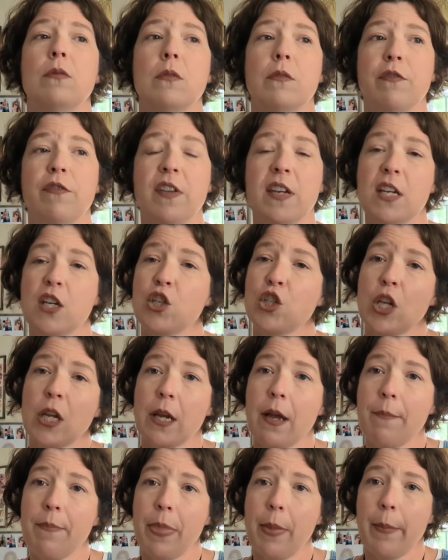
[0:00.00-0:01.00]

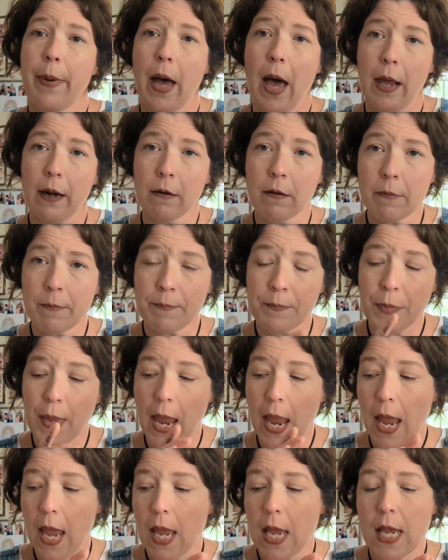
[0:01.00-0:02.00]
finishing up the bottle,
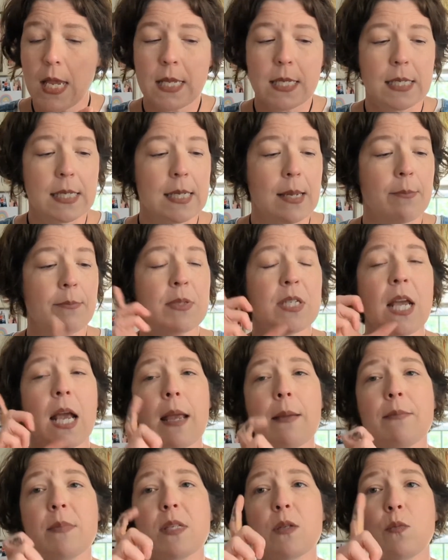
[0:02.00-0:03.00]

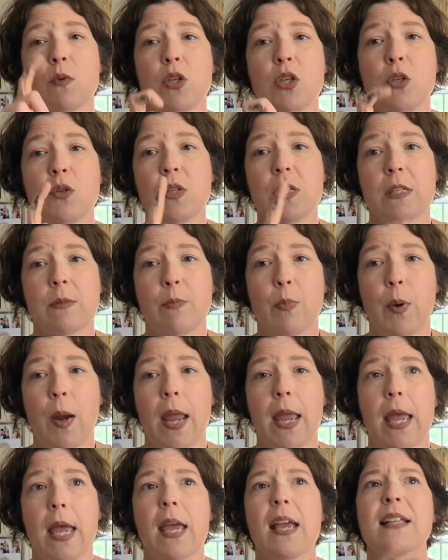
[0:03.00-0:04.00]
sometimes when you
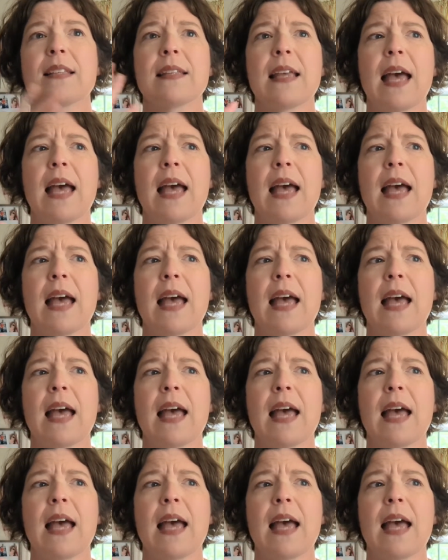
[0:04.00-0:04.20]
spray it, it's